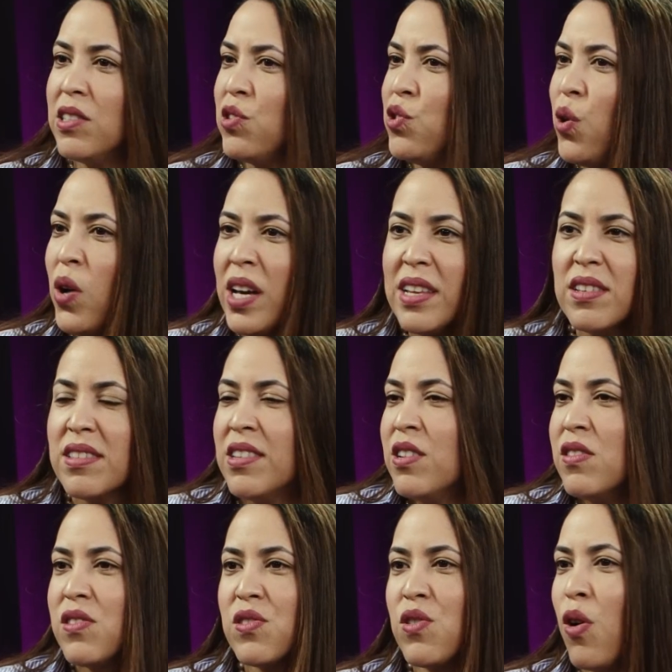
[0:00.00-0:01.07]

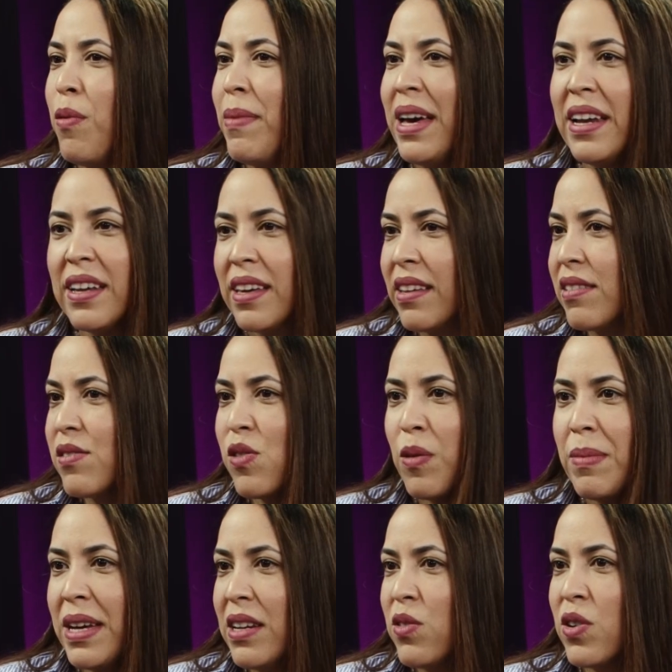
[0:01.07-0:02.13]
There's so
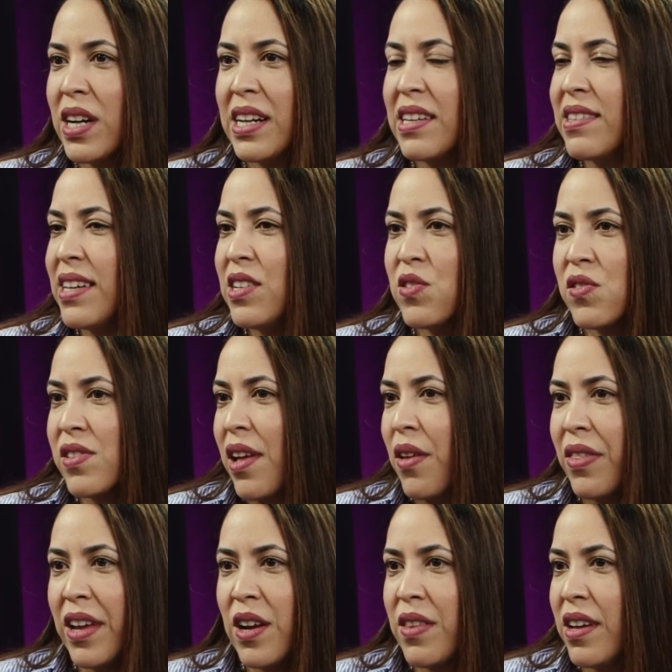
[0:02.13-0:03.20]
many organizations
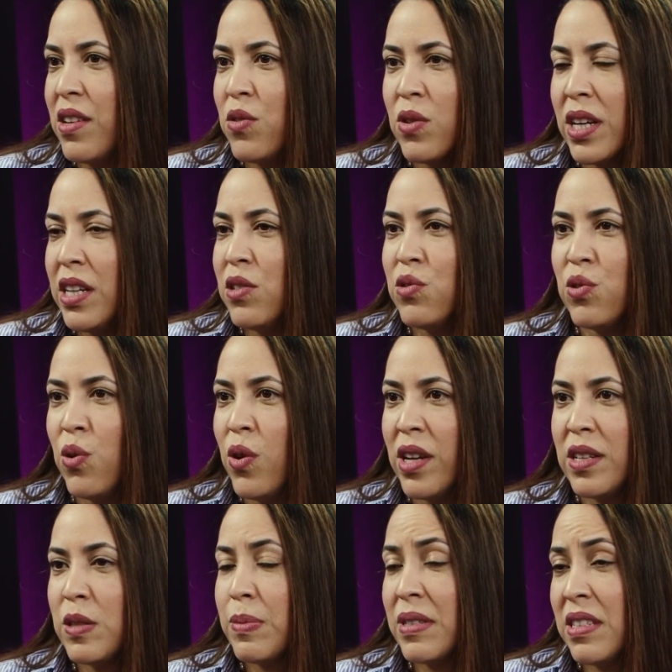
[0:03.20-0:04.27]
out there that you can
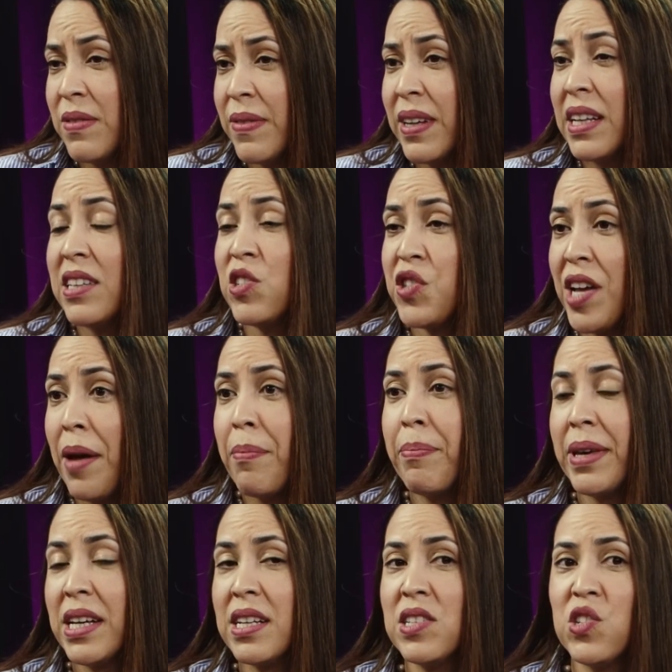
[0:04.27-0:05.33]
join, specifically SHEP,
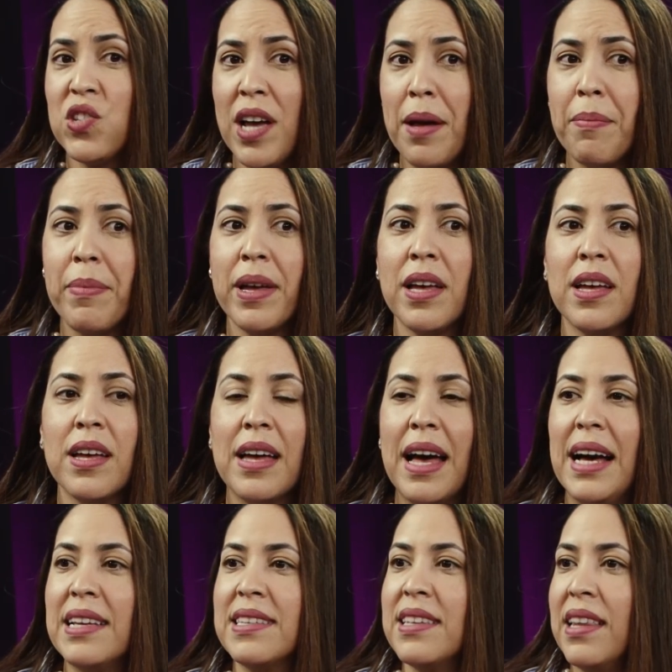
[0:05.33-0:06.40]
because SHEP
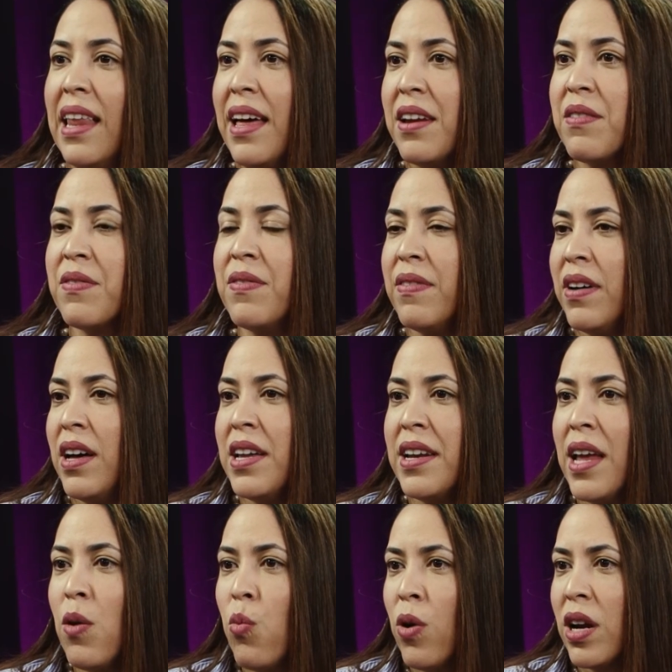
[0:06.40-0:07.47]
has a lot of
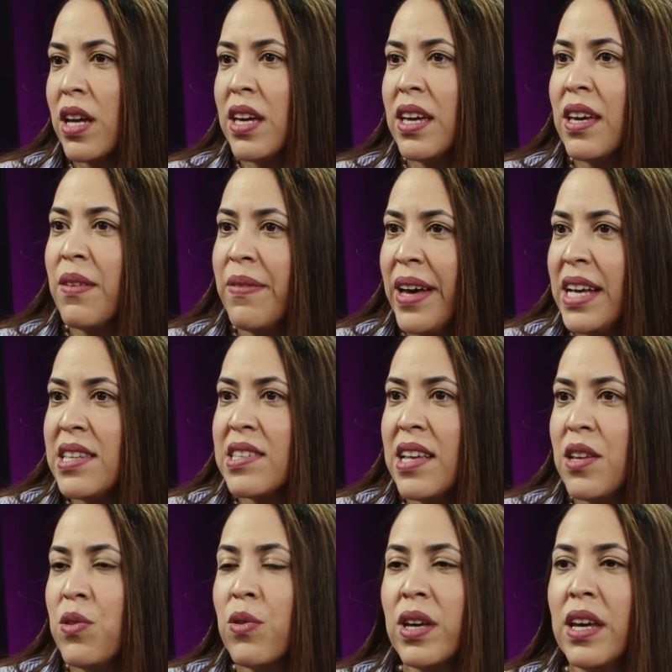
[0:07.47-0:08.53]
networking events
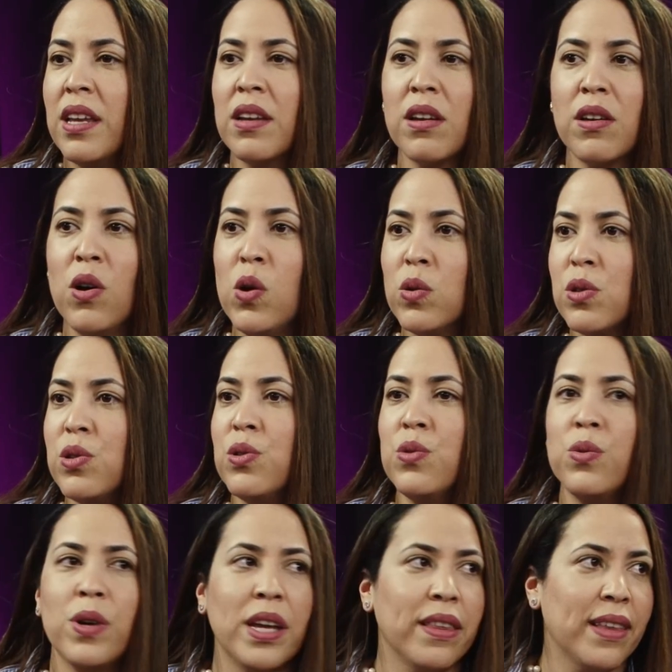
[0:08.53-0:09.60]
that you can go
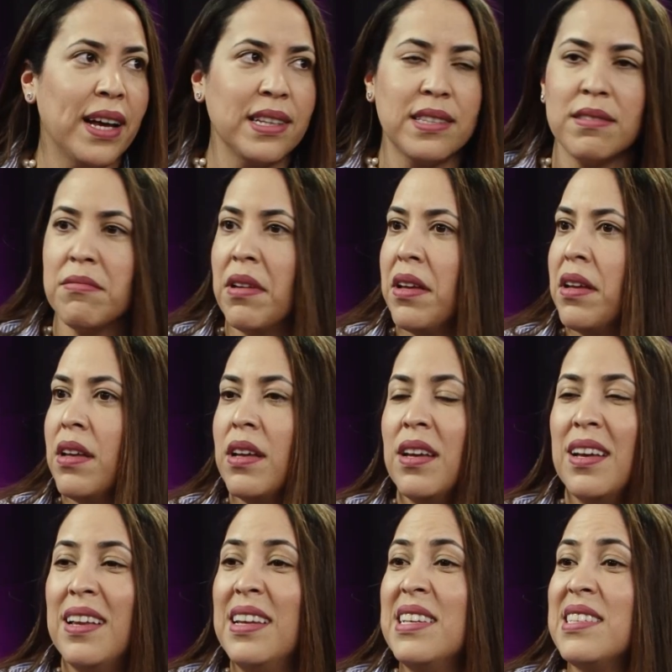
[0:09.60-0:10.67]
to, and
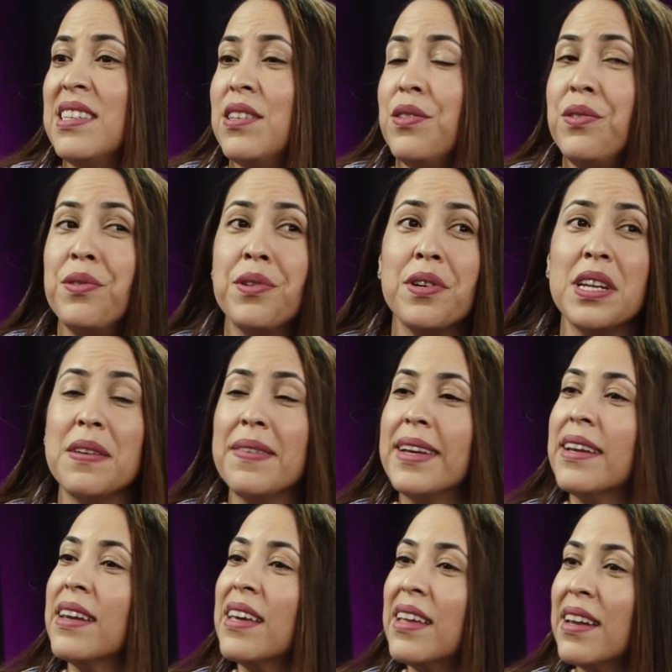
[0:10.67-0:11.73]
listen, you don't
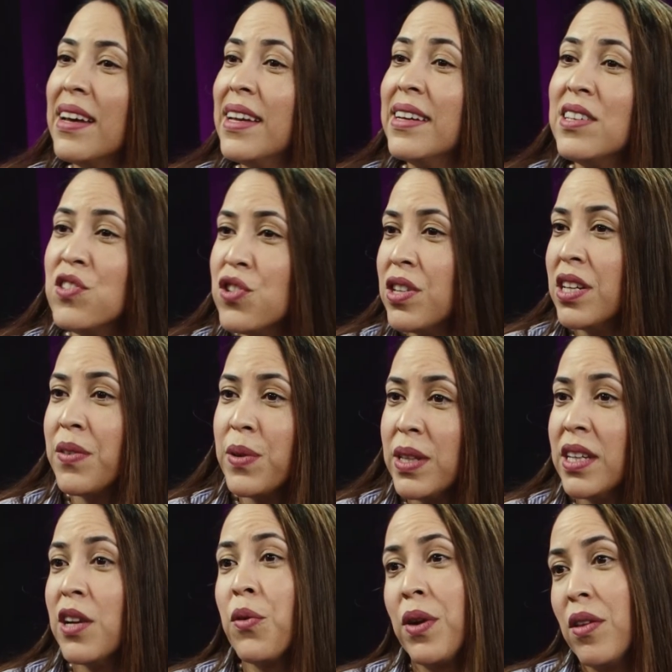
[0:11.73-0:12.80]
even need an engineering
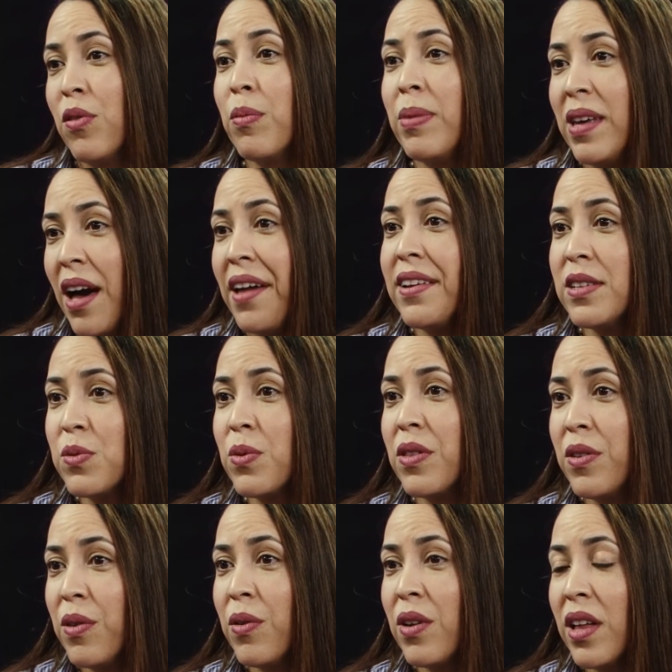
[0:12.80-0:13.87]
degree, to be honest with
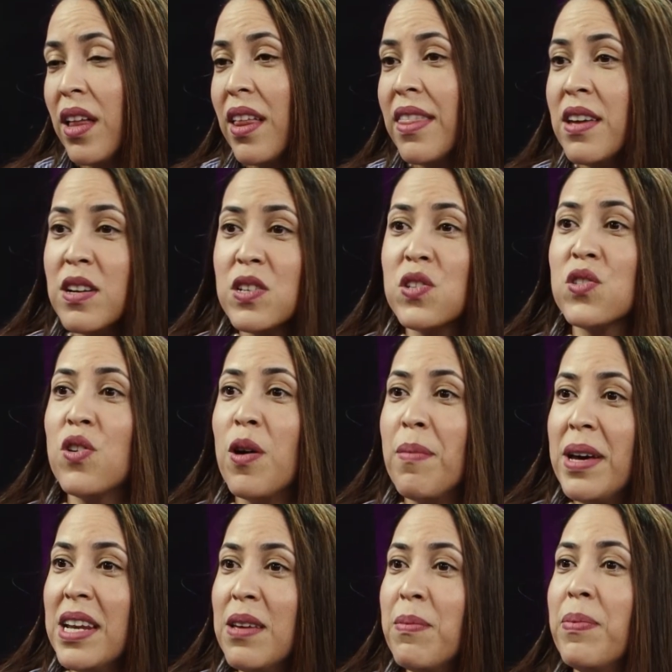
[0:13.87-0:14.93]
you. There's so
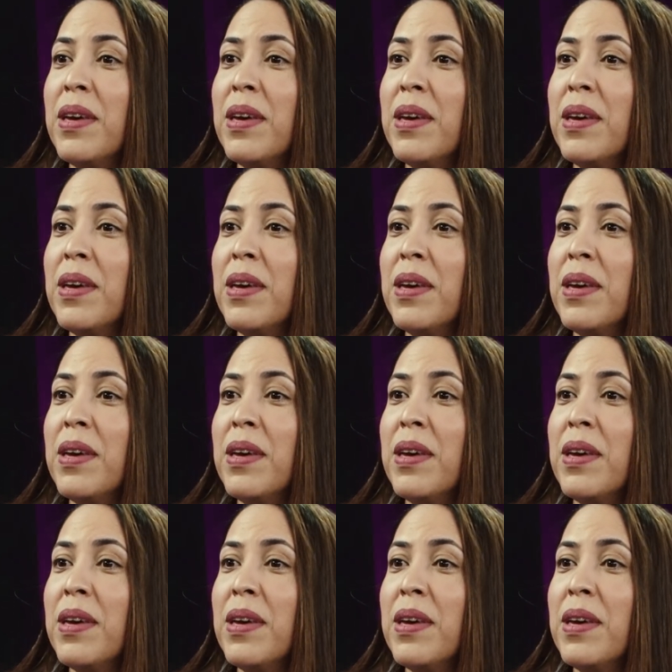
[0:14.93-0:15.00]
many